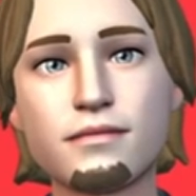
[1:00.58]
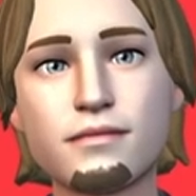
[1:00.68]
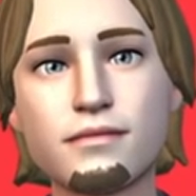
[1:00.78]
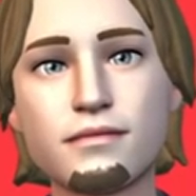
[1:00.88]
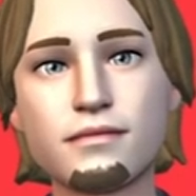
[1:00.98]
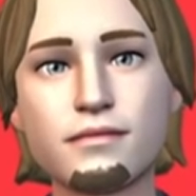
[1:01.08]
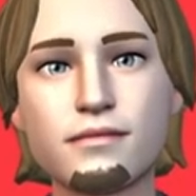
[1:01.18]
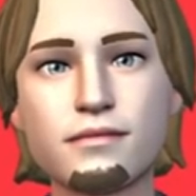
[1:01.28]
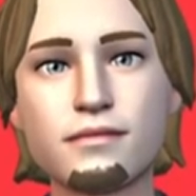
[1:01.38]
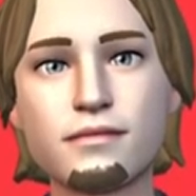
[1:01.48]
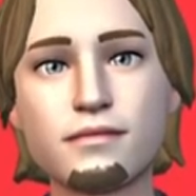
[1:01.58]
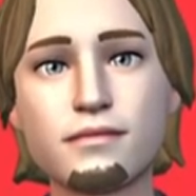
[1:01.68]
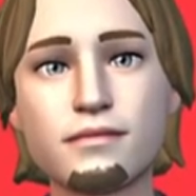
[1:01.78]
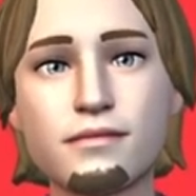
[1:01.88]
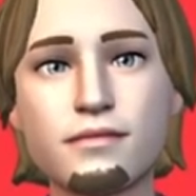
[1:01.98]

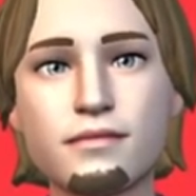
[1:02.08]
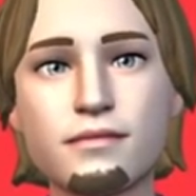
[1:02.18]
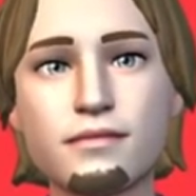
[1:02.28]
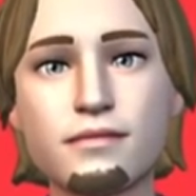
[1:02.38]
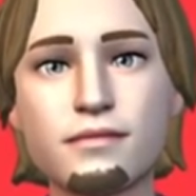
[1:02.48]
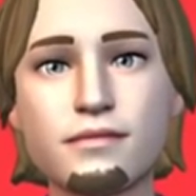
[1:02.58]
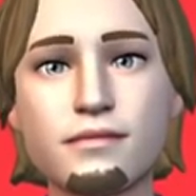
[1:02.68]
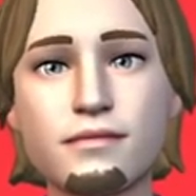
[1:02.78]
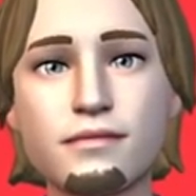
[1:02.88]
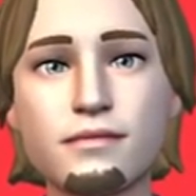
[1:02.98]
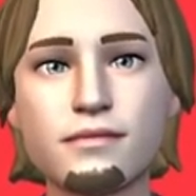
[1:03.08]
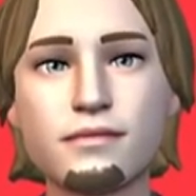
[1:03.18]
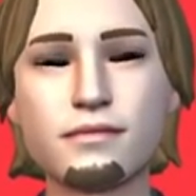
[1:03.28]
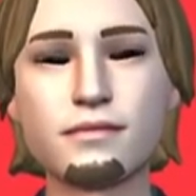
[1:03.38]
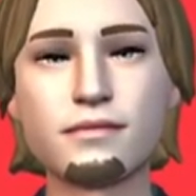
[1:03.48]

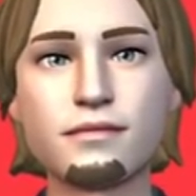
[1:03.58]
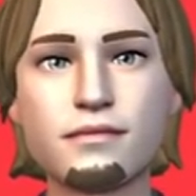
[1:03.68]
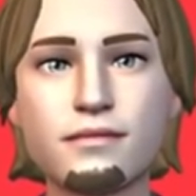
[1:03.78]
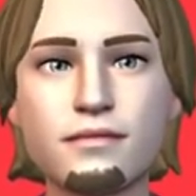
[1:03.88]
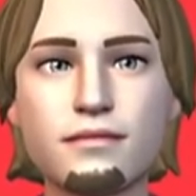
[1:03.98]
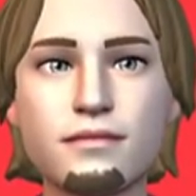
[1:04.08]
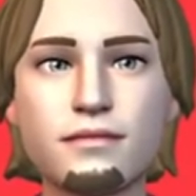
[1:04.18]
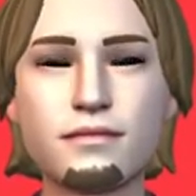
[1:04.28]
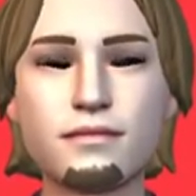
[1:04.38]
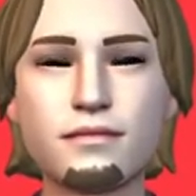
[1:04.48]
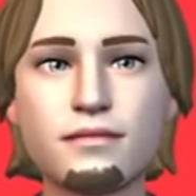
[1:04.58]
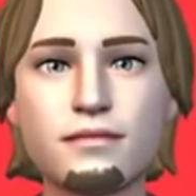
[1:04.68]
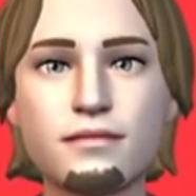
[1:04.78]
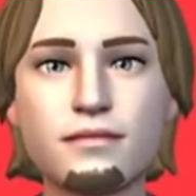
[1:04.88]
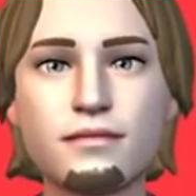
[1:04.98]

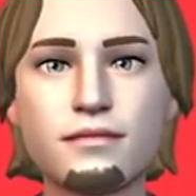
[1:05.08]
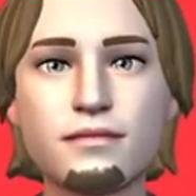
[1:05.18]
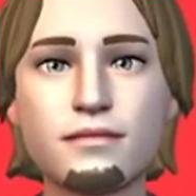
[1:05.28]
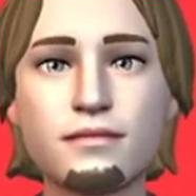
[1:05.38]
No words are spoken by the person on screen.